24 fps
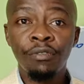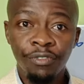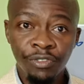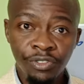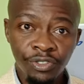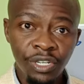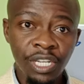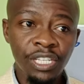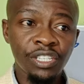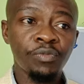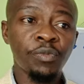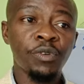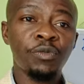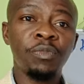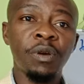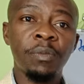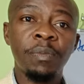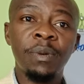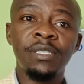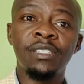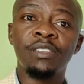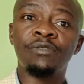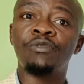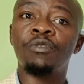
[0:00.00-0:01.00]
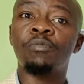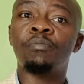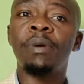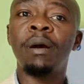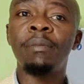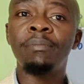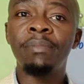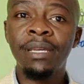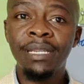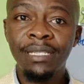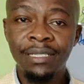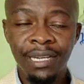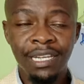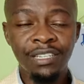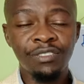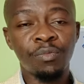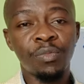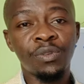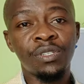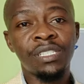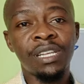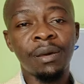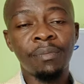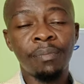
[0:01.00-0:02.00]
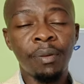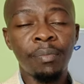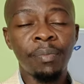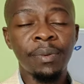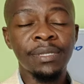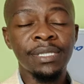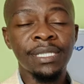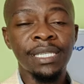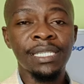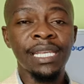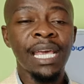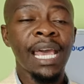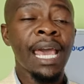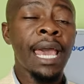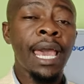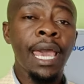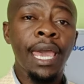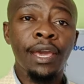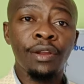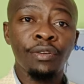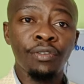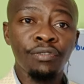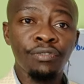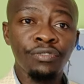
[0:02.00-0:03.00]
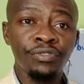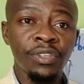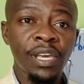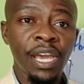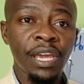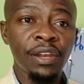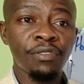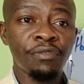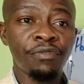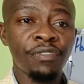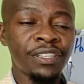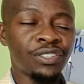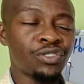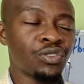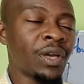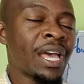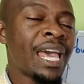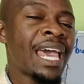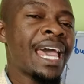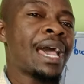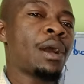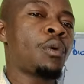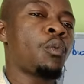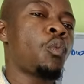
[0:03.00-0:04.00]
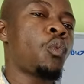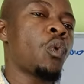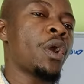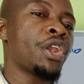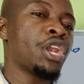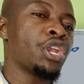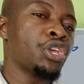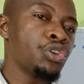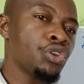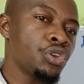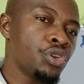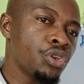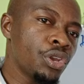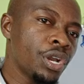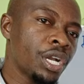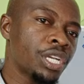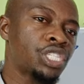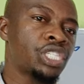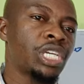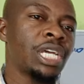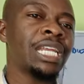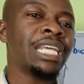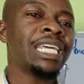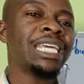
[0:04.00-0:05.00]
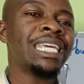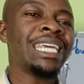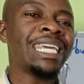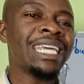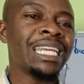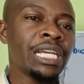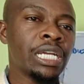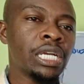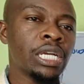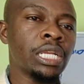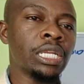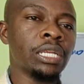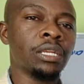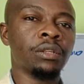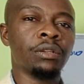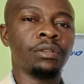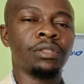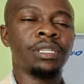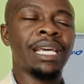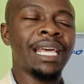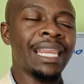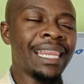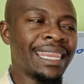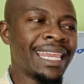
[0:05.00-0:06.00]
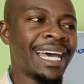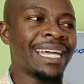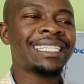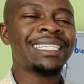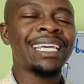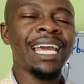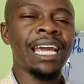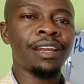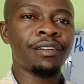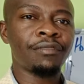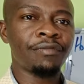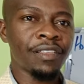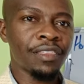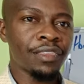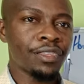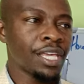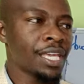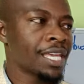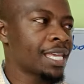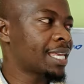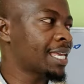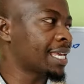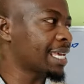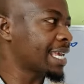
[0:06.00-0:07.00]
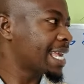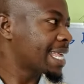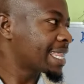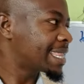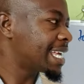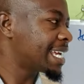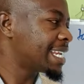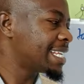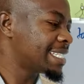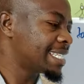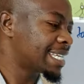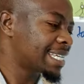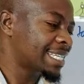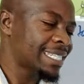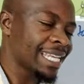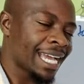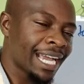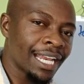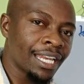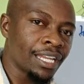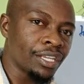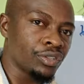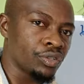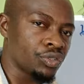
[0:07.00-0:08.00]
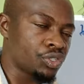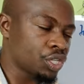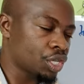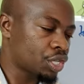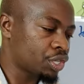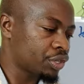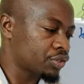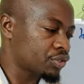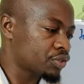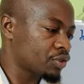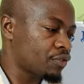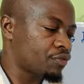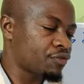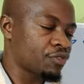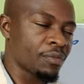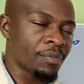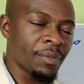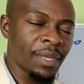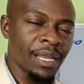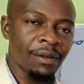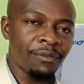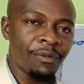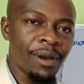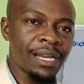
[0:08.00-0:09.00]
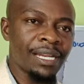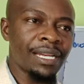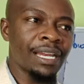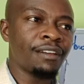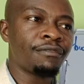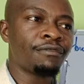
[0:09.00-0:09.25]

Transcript: for transport purposes, for public transport purposes and all those kind of things. So when you actually include that kind of a thinking, that is exactly, you take yourself from the one